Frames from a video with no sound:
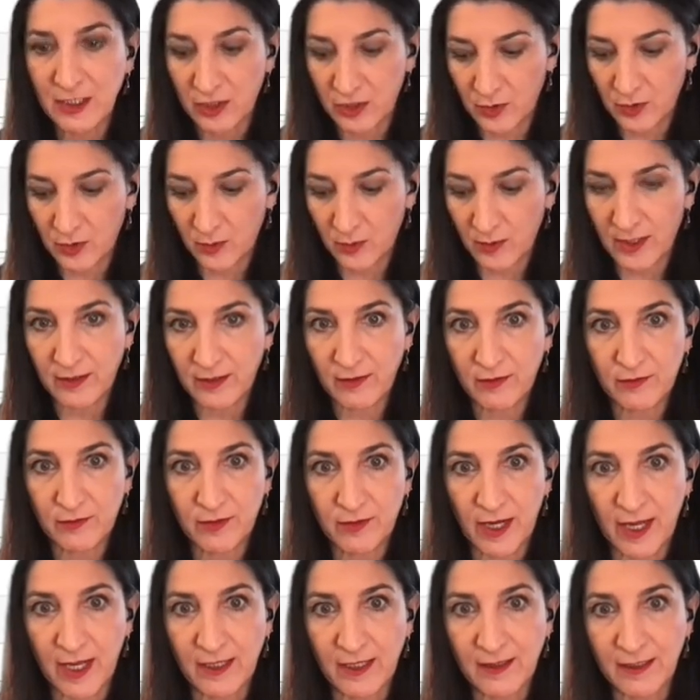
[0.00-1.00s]
to an
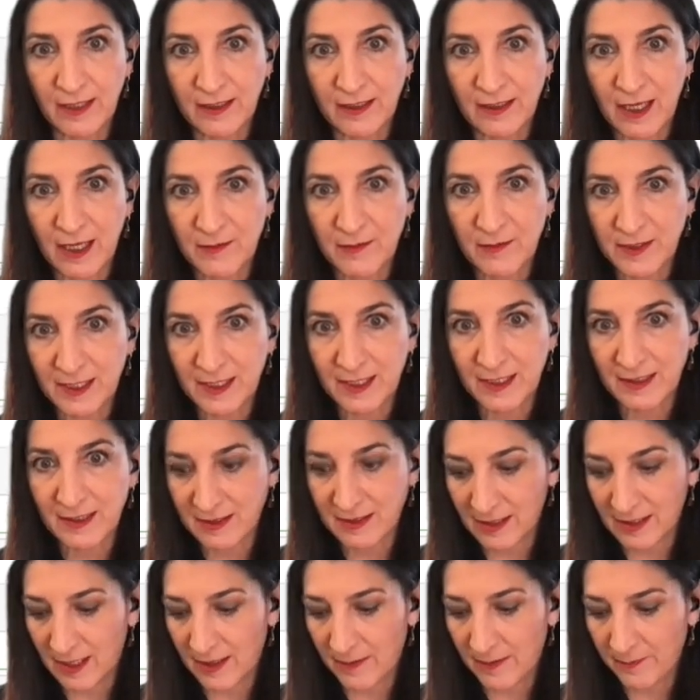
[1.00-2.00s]
array that comes in
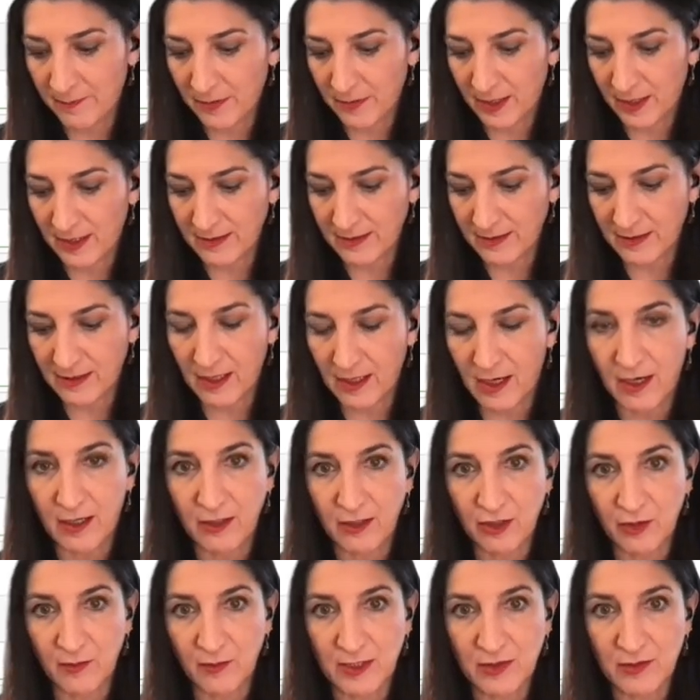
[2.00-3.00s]
as an
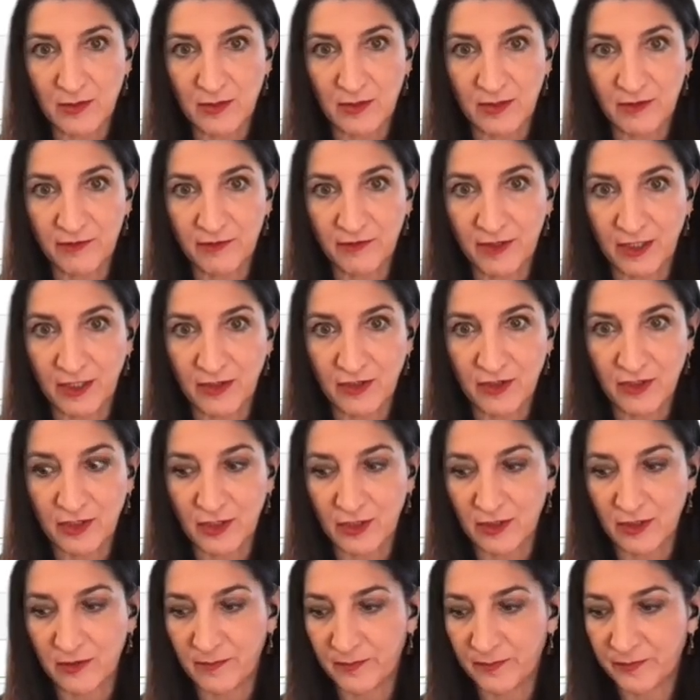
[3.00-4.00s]
argument to the
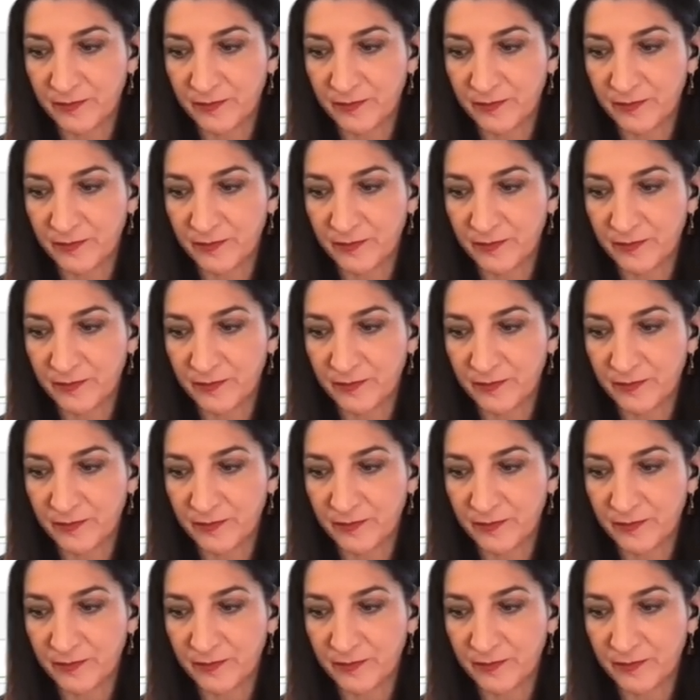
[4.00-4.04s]
function.